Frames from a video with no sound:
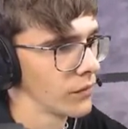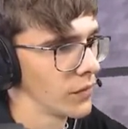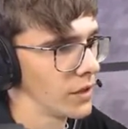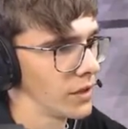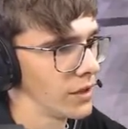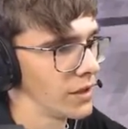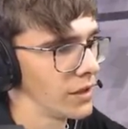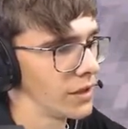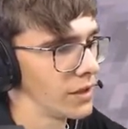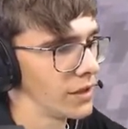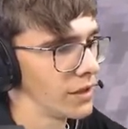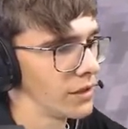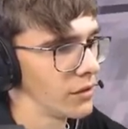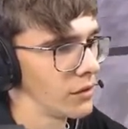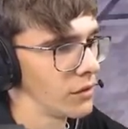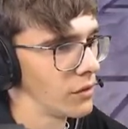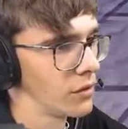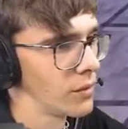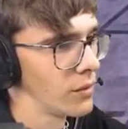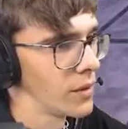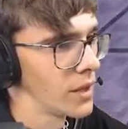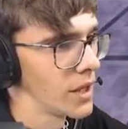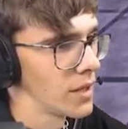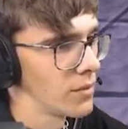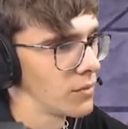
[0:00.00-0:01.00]
Yeah, I don't know
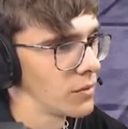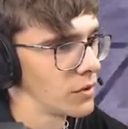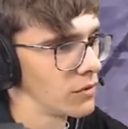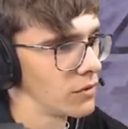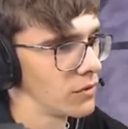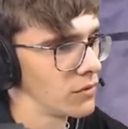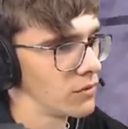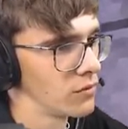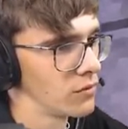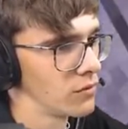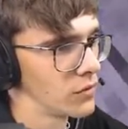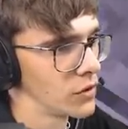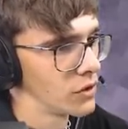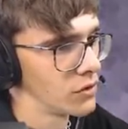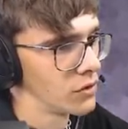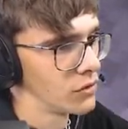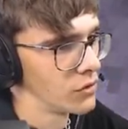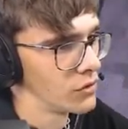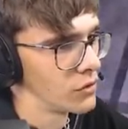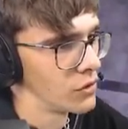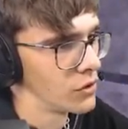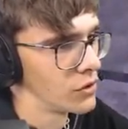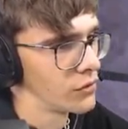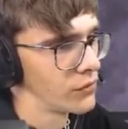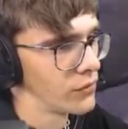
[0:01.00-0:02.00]
why, but
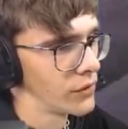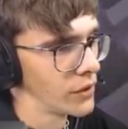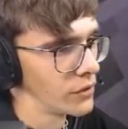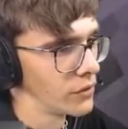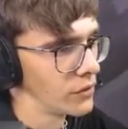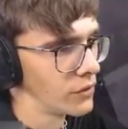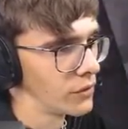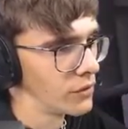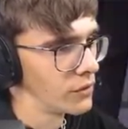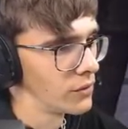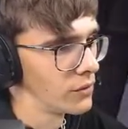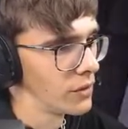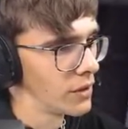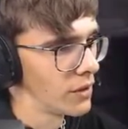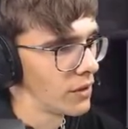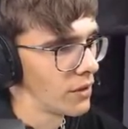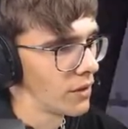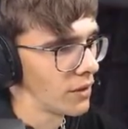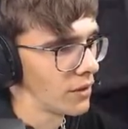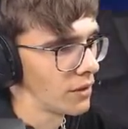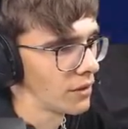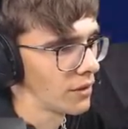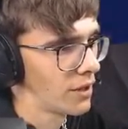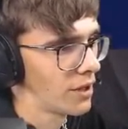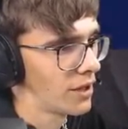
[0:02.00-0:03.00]
just fun to do, I
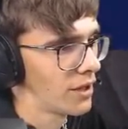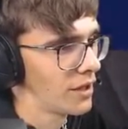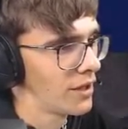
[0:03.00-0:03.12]
think.